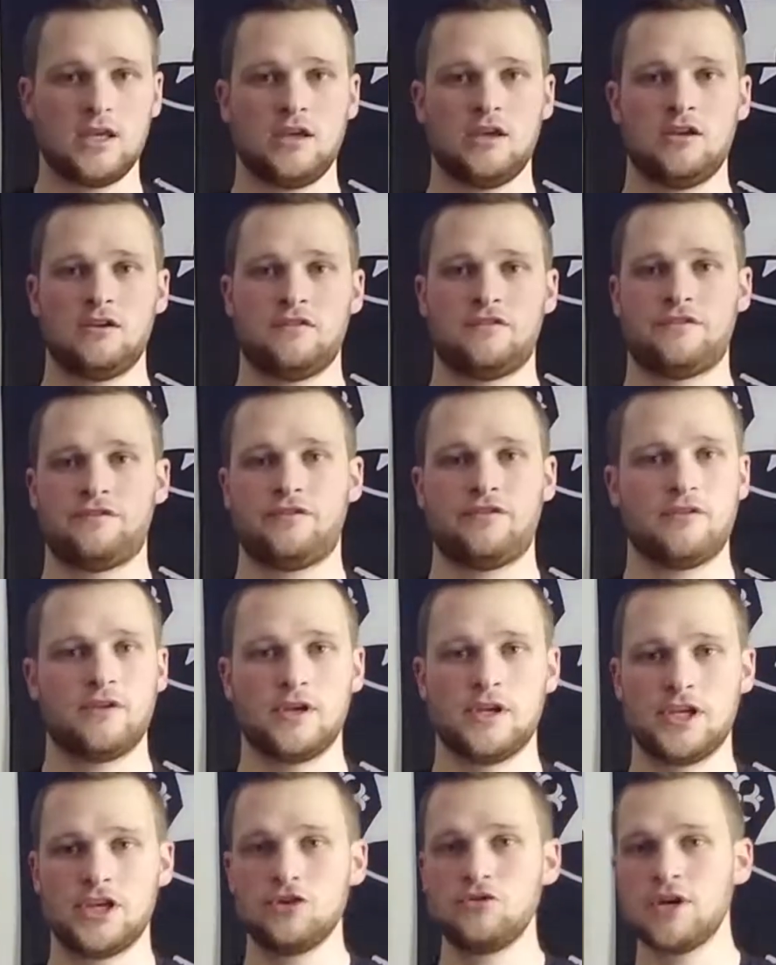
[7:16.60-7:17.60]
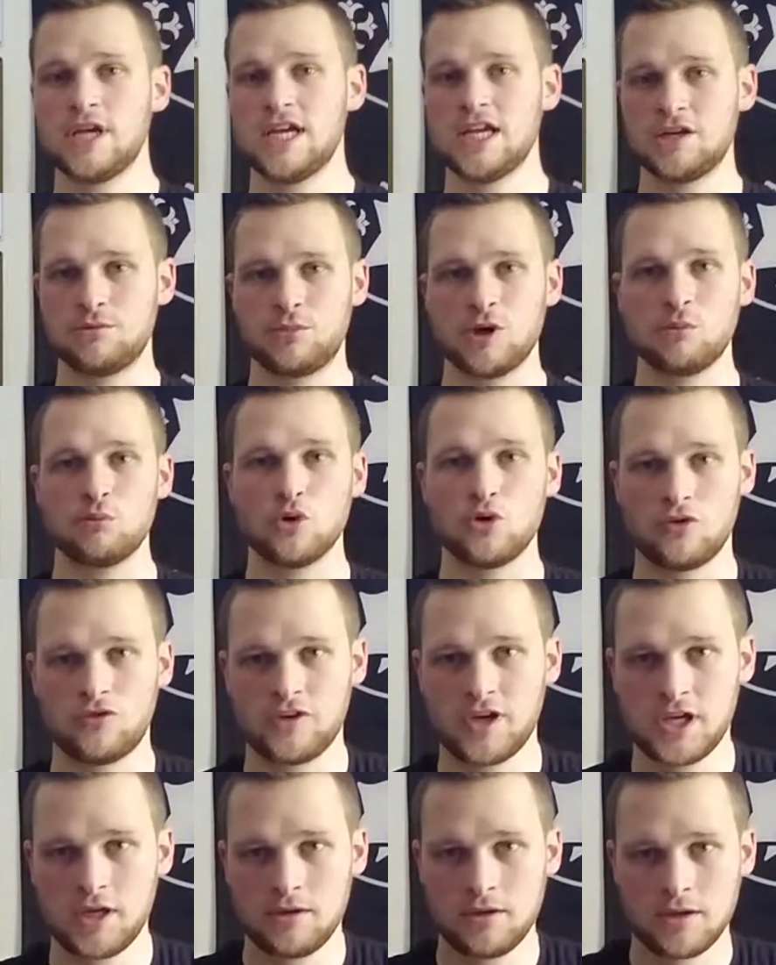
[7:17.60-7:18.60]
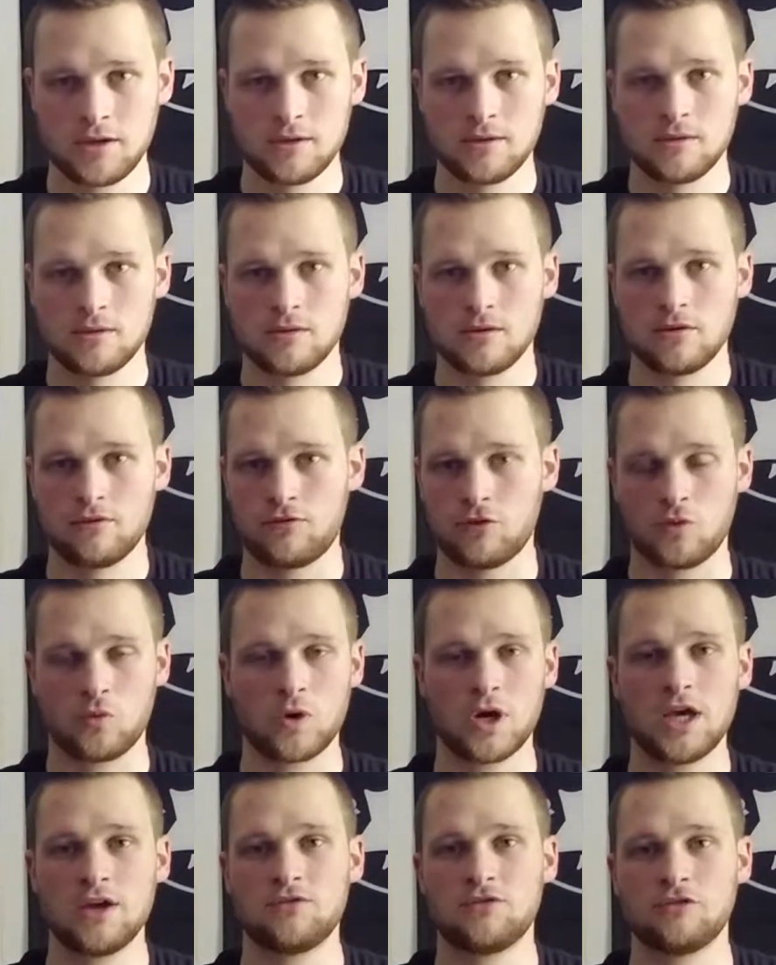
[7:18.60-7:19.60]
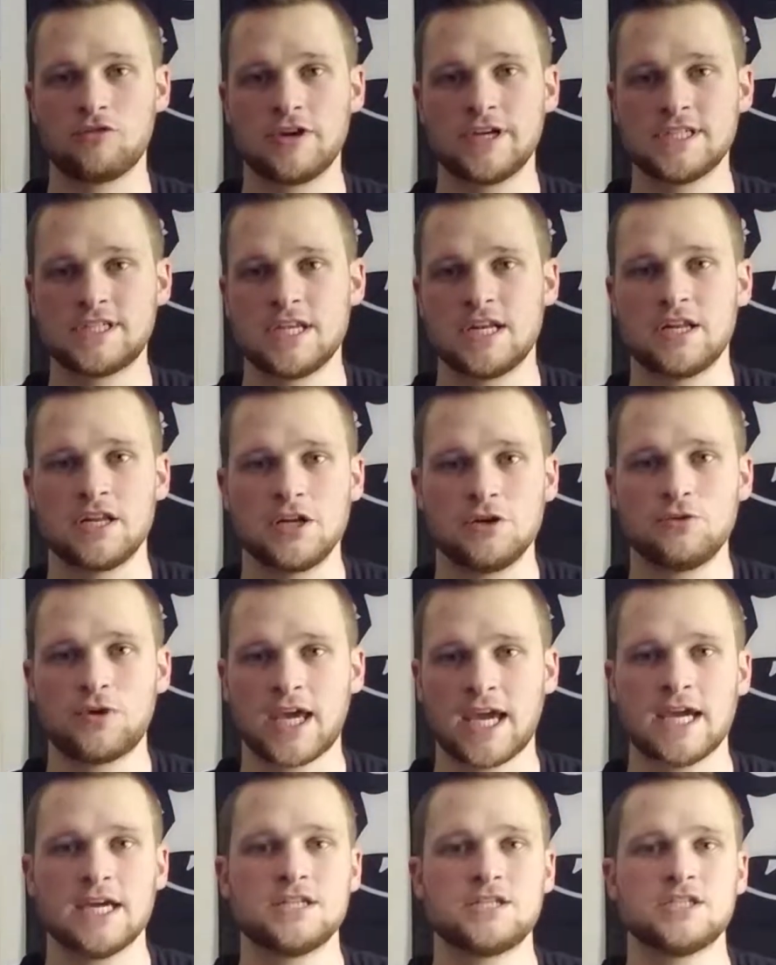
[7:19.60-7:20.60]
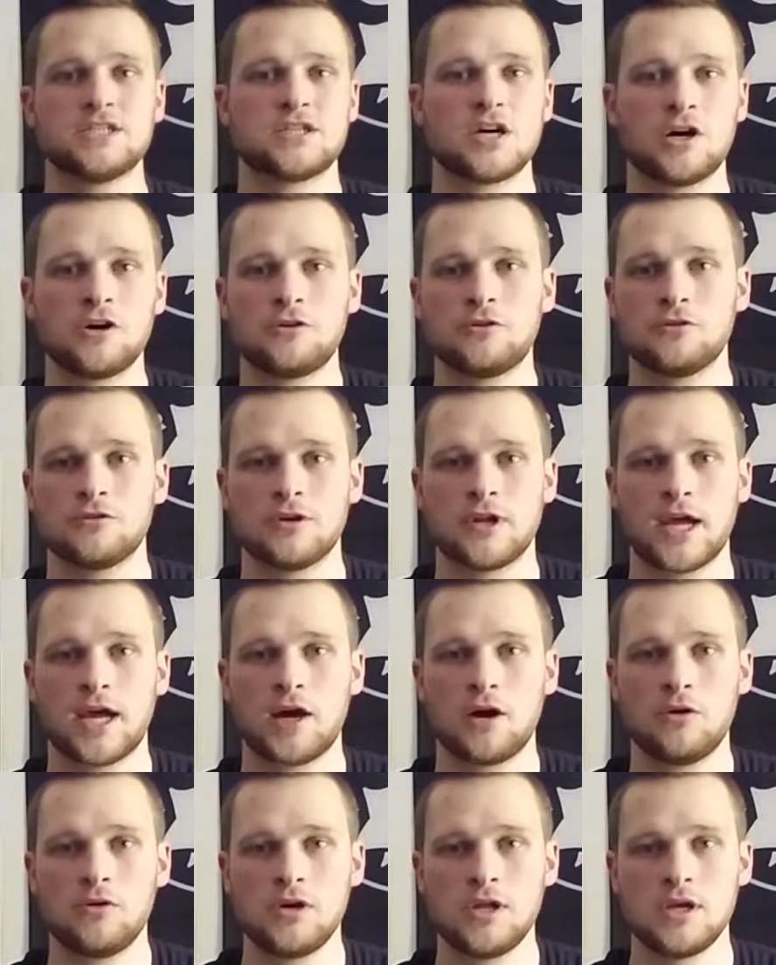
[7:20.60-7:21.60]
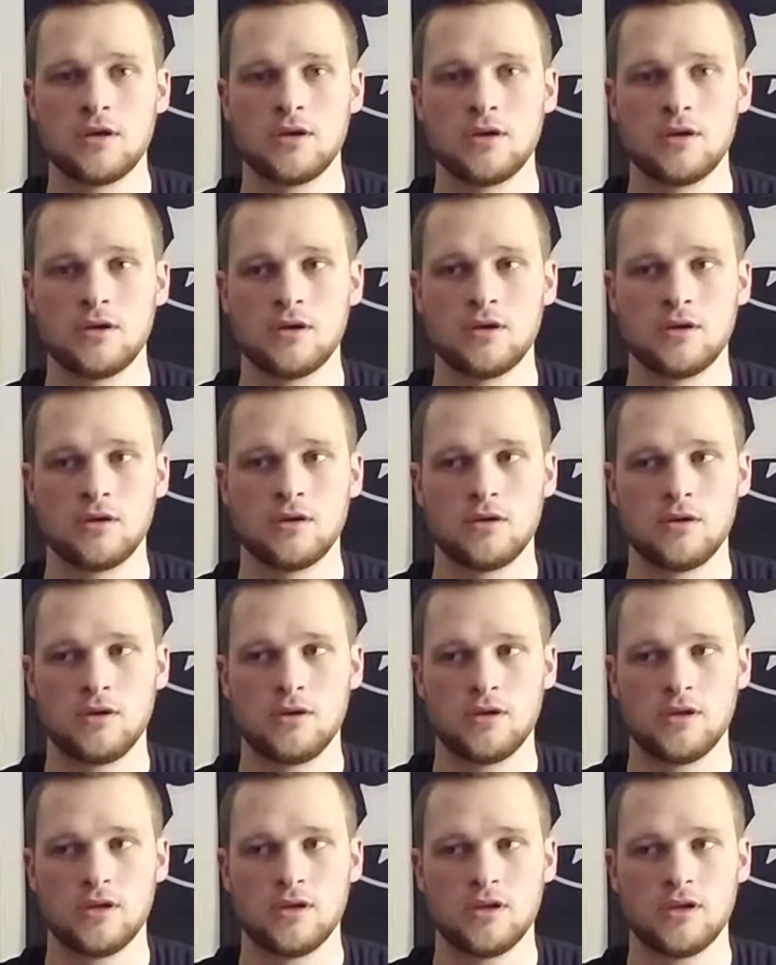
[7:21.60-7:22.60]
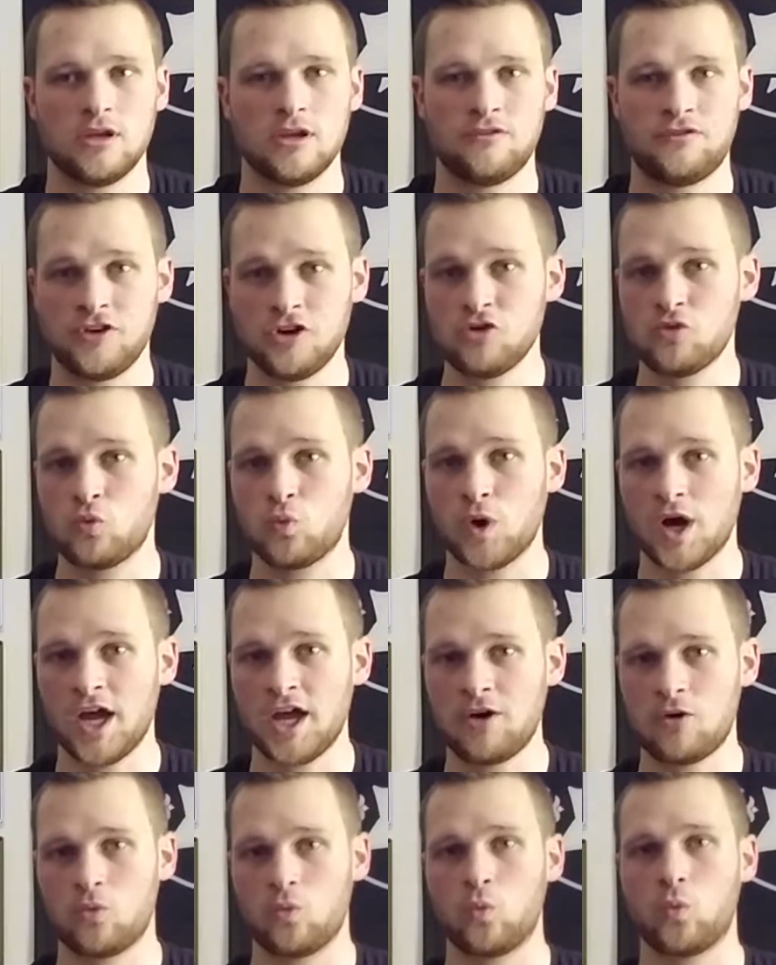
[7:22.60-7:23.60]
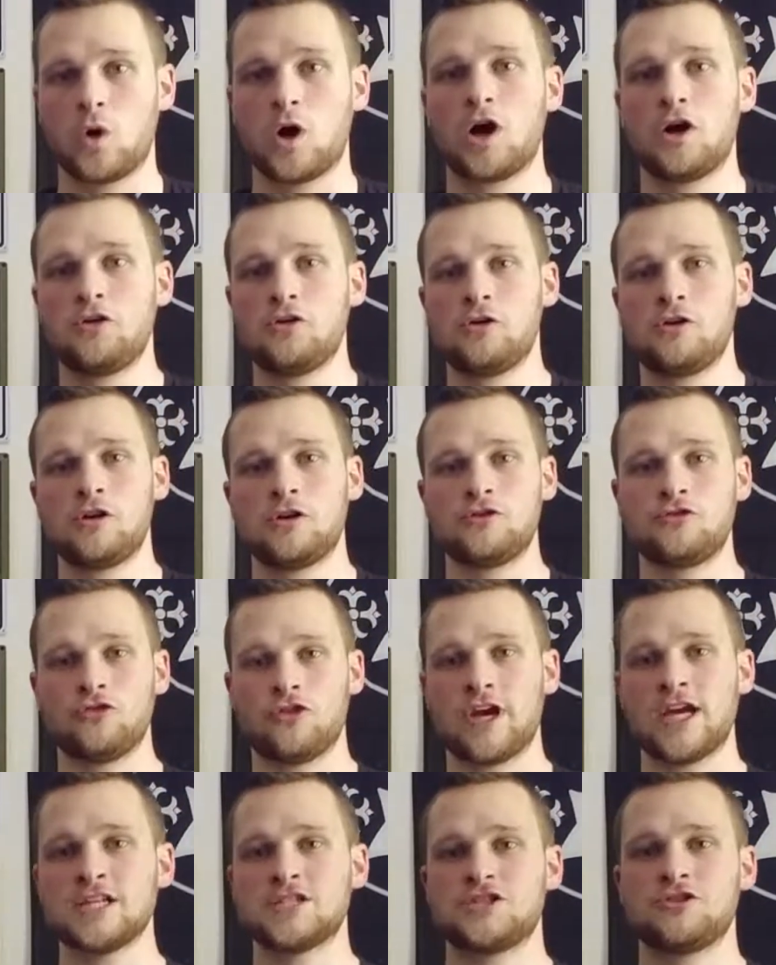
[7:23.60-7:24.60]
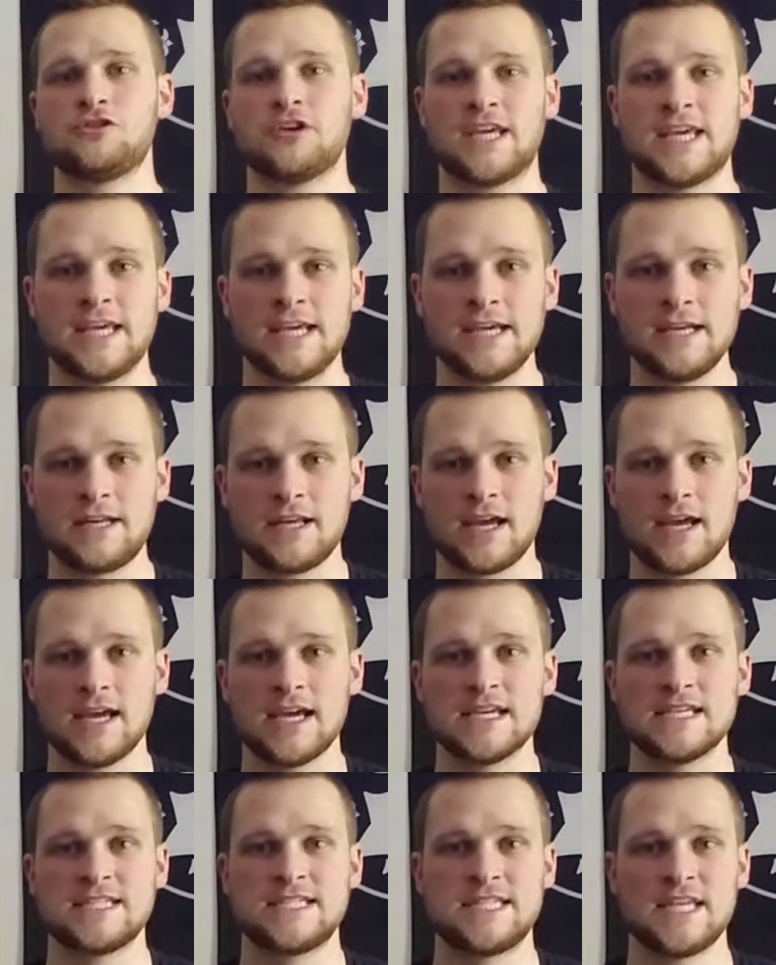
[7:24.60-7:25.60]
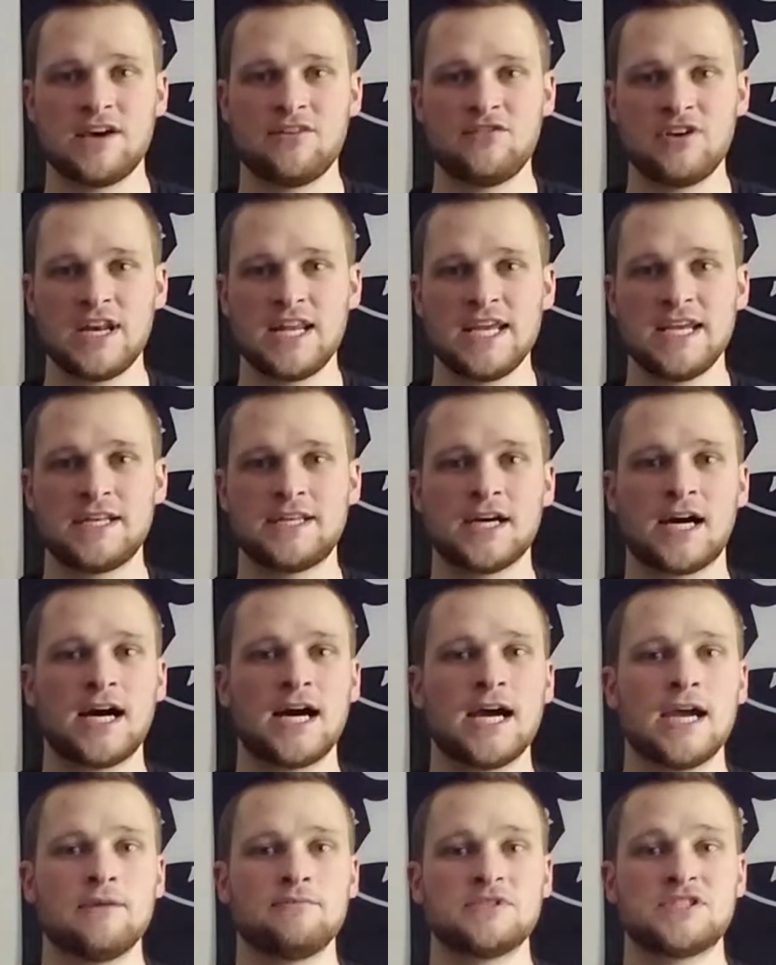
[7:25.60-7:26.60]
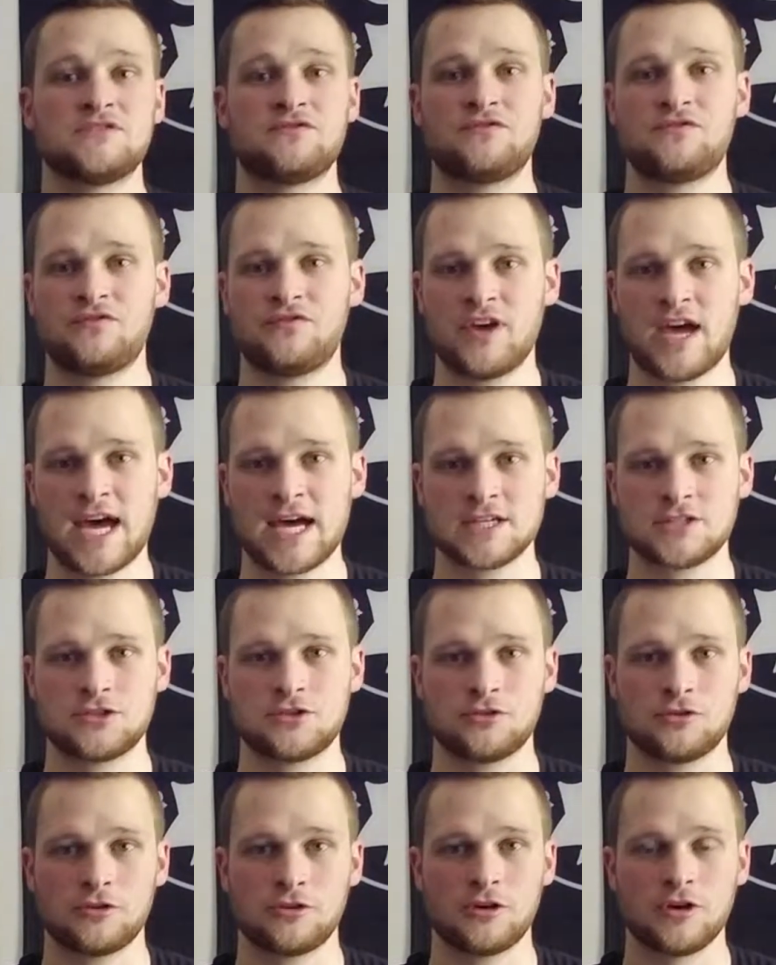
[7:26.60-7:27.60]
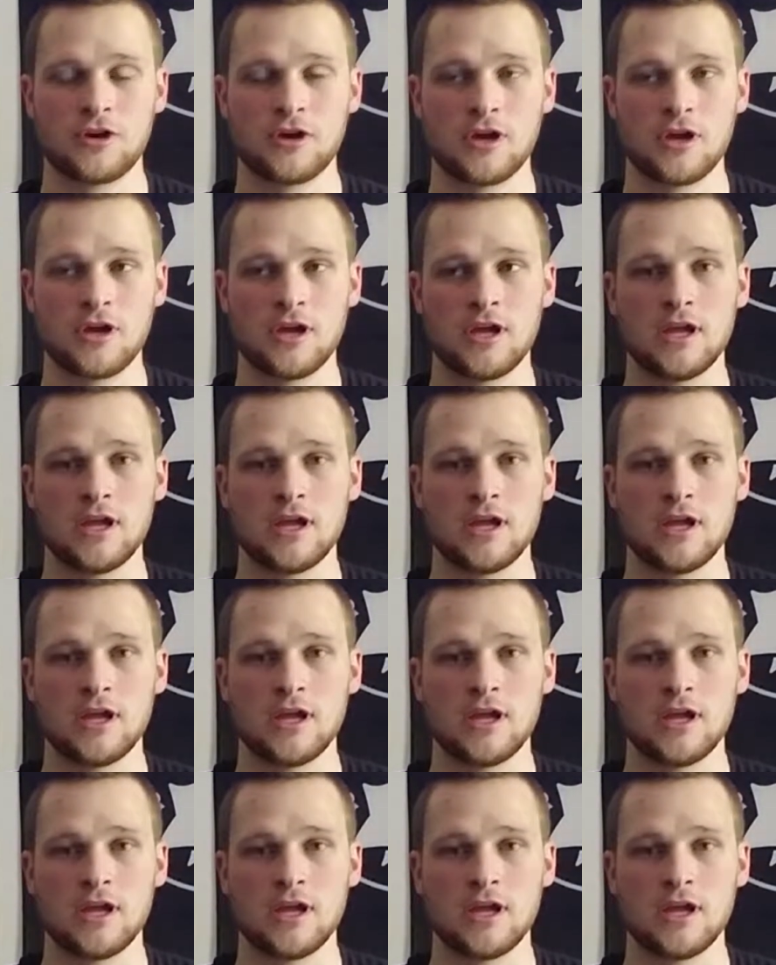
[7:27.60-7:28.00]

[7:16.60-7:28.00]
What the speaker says: If you need to be moving for whatever reason and you can't just hunker down, if you're wet, water drains your heat 70 times faster